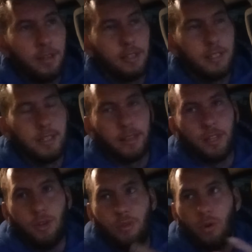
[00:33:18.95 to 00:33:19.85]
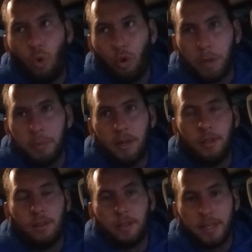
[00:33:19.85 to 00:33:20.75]
This is like the new norm.
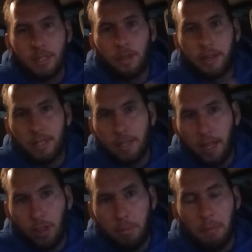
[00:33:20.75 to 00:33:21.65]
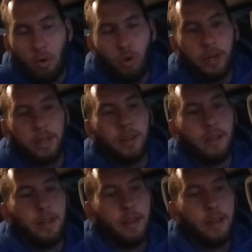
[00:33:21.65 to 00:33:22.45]
Let's look into that a little bit more.